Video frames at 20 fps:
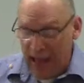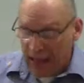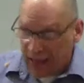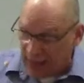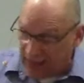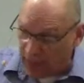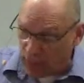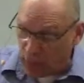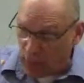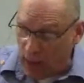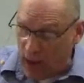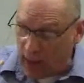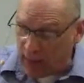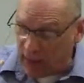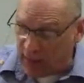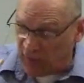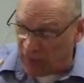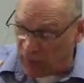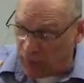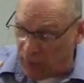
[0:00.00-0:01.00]
Later on
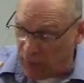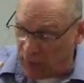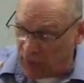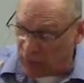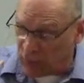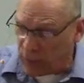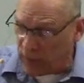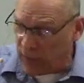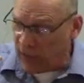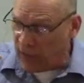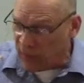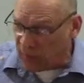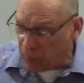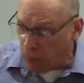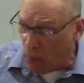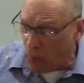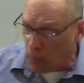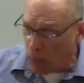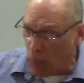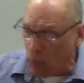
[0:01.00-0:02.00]
in his ministry, he
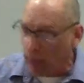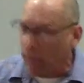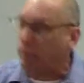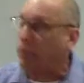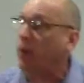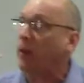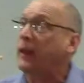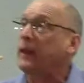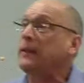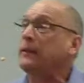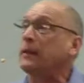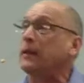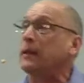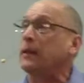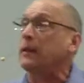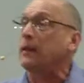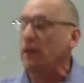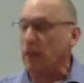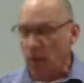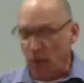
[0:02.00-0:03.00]
spoke more
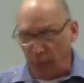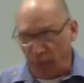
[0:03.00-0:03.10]
plainly.